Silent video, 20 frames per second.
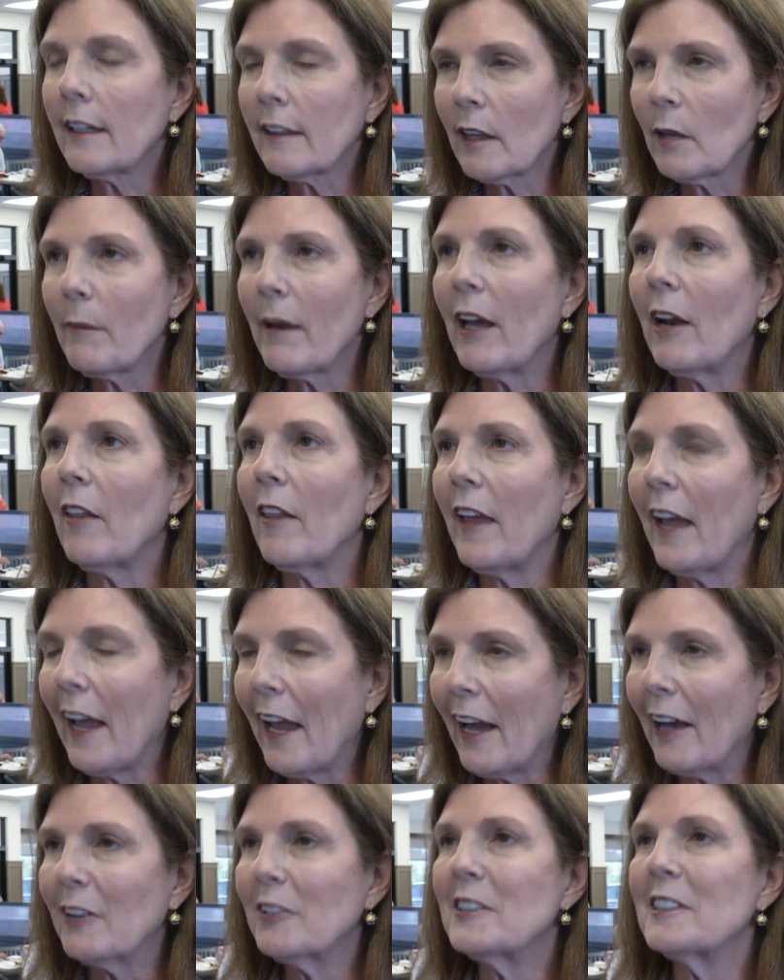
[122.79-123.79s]
kick them out of the
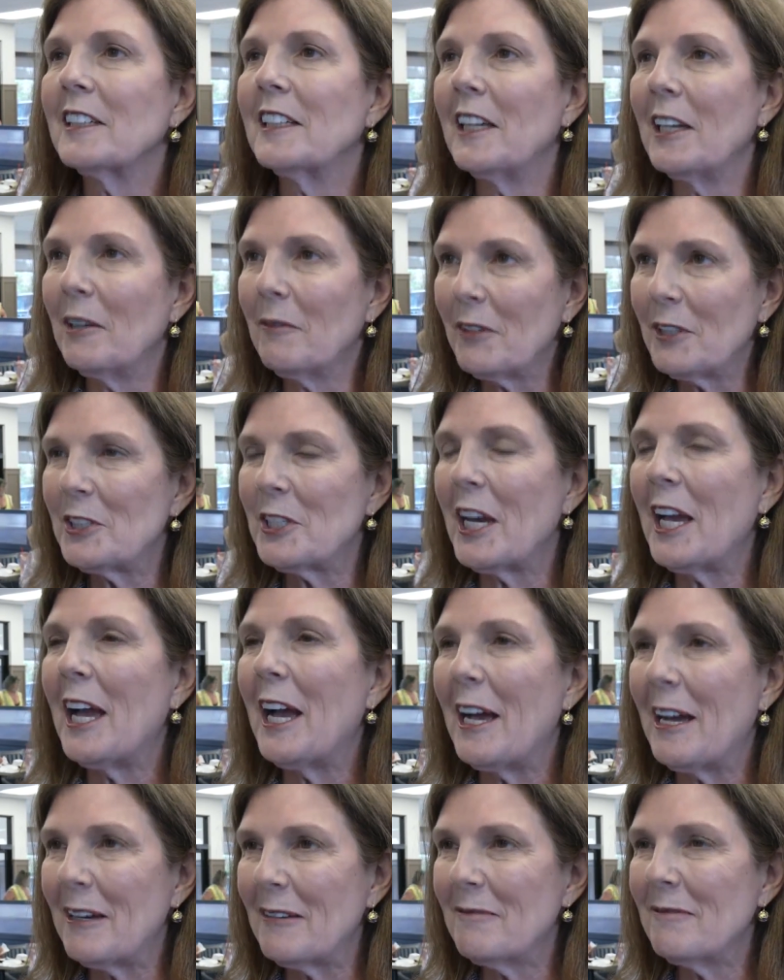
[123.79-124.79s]
house to get them a
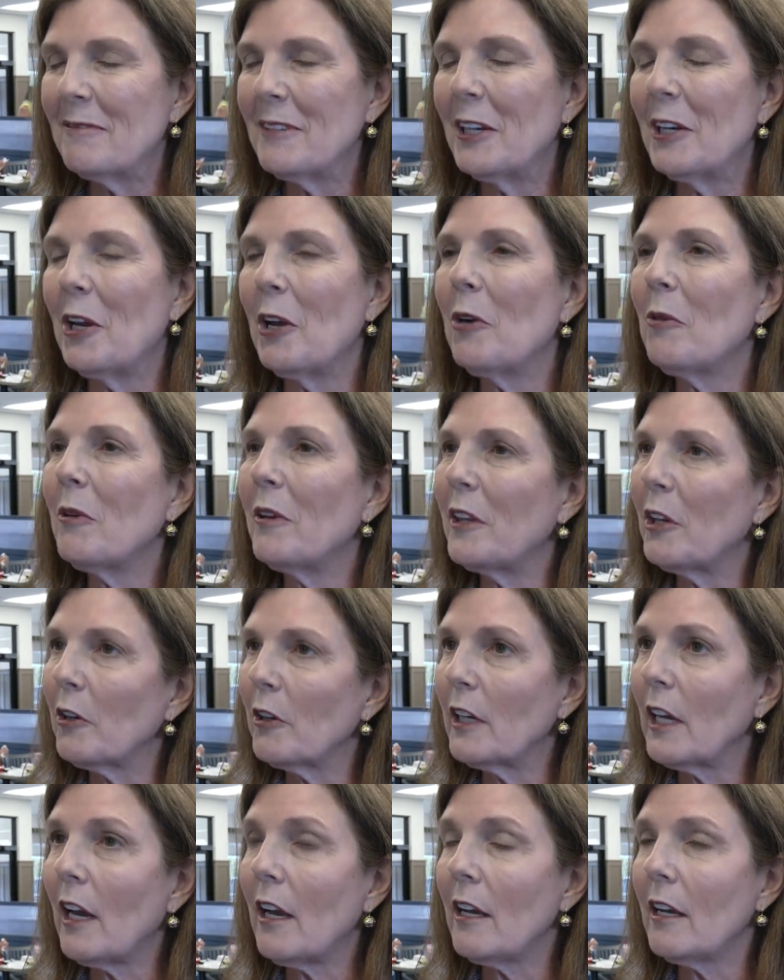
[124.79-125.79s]
job, you know, when
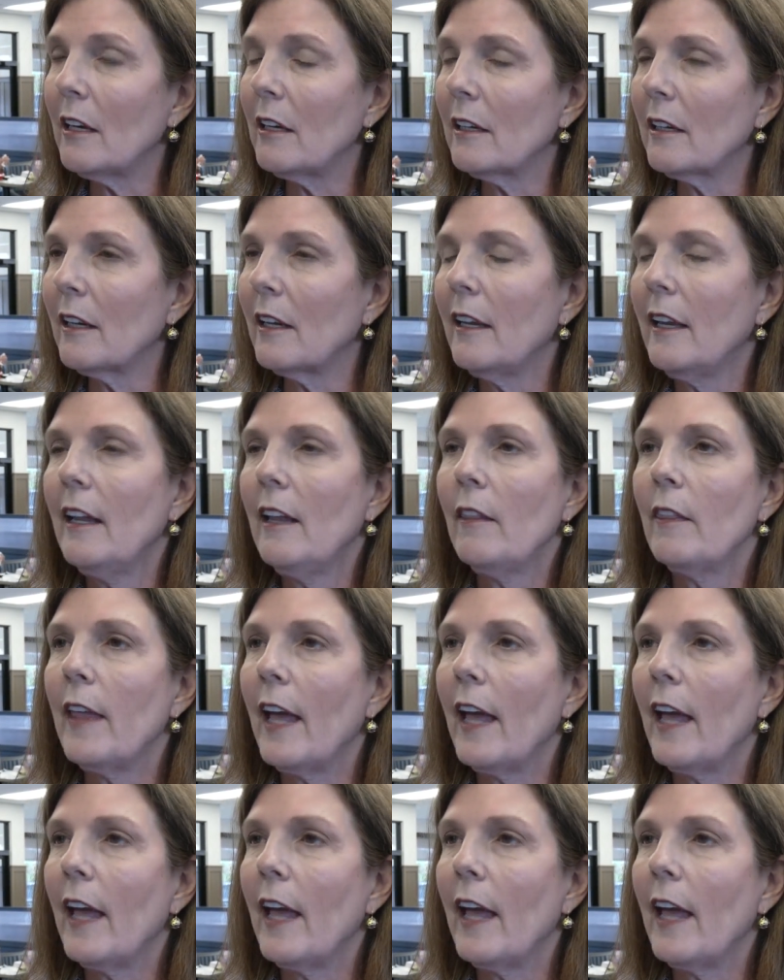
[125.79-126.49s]
they're young,